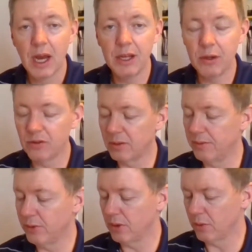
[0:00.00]
I know some
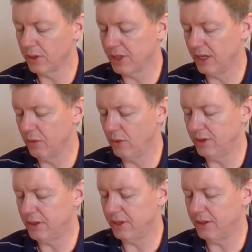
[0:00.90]
of you are working
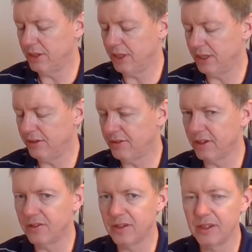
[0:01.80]
with the
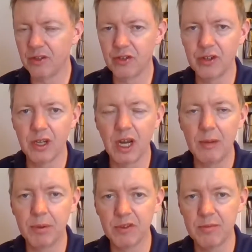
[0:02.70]
6th edition. I'll
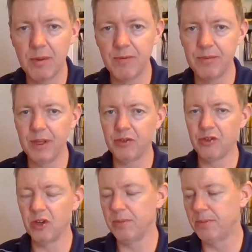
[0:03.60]
put some
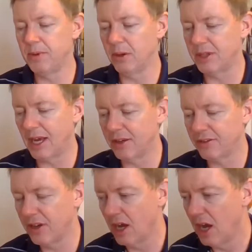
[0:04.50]
information up about that
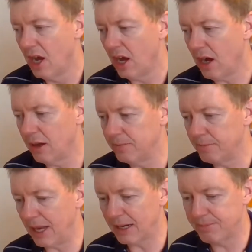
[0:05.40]
on
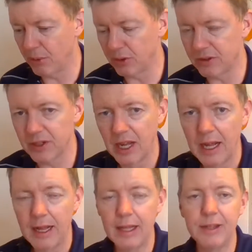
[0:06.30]
Blackboard.
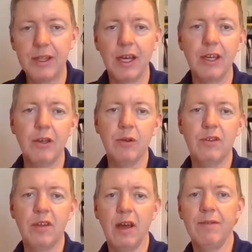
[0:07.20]
And thank you,
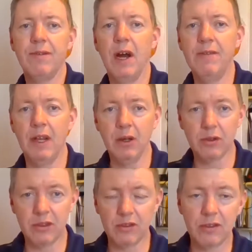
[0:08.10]
Sev
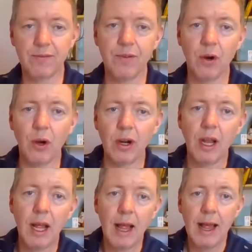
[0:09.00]
Ivaliotis,
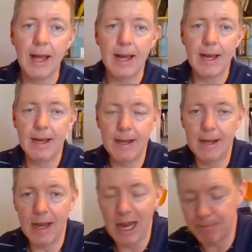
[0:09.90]
for
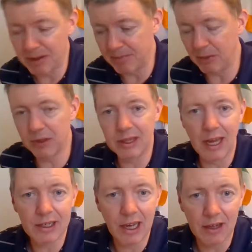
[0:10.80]
helping me with
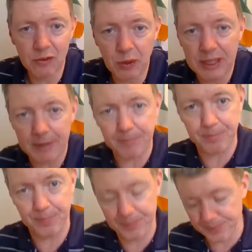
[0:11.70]
that last week.
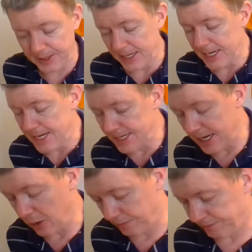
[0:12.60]

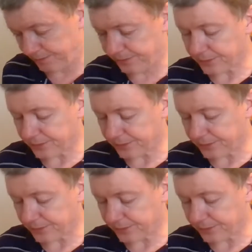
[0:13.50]
Now,